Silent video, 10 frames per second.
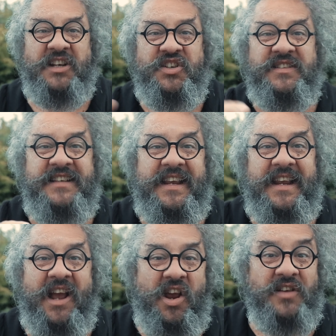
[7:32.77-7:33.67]
I should
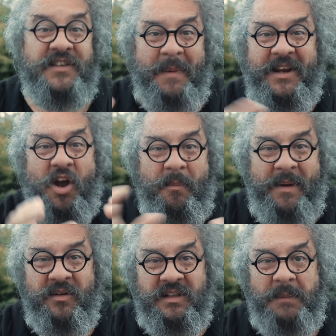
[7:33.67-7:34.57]
say, I also make
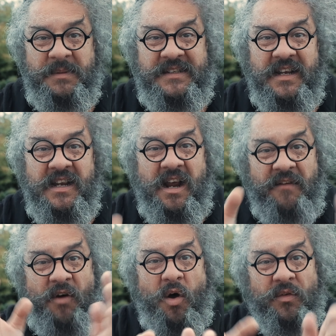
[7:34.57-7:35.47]
compound clips
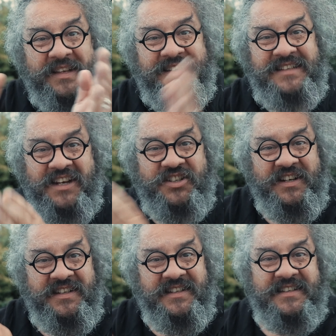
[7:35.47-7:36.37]
of all the
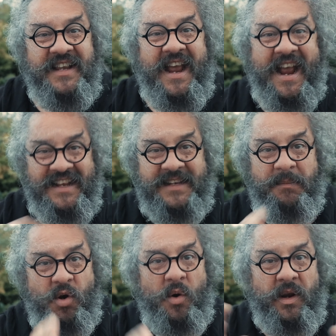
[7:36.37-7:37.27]
sections as
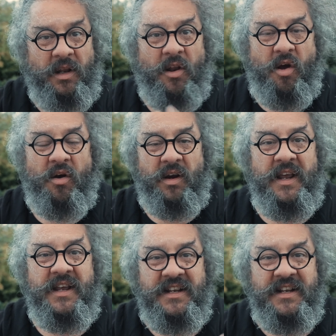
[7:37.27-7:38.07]
I'm going along,